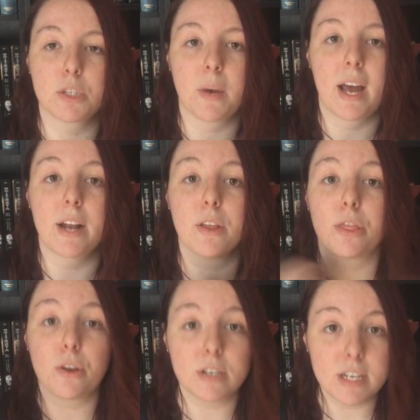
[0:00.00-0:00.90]
So I had
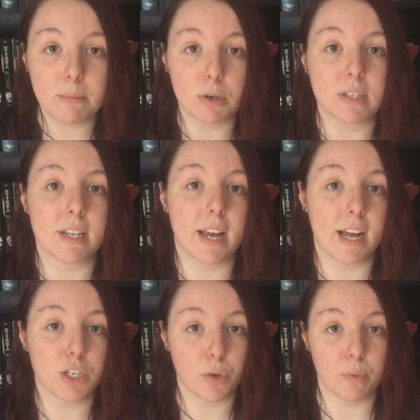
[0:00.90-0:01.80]
13 books that I
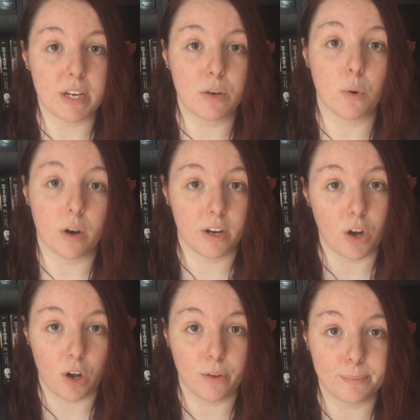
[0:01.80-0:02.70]
had to read or
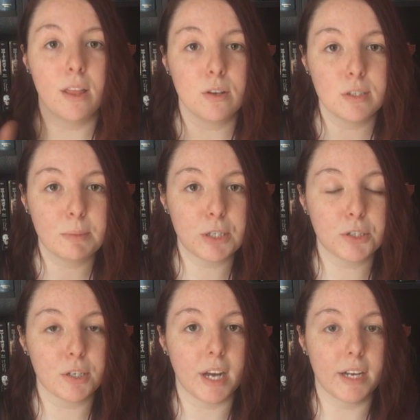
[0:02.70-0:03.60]
unhaul. And those
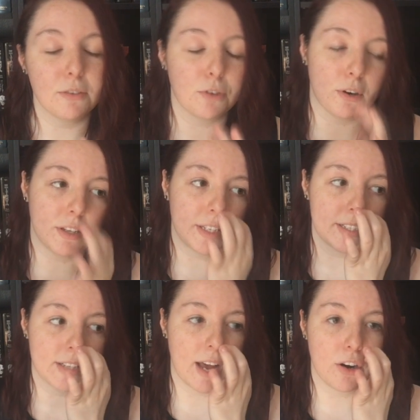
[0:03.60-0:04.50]
books are kind of currently
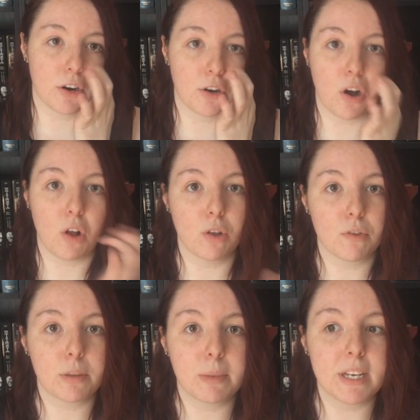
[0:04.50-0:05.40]
scattered all
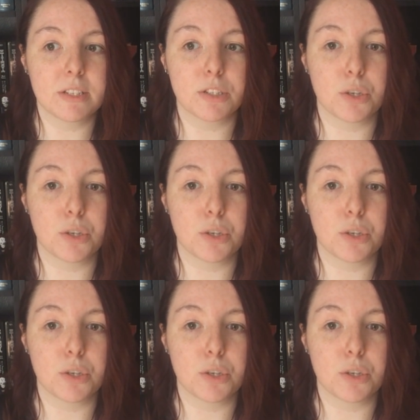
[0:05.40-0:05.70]
over the place.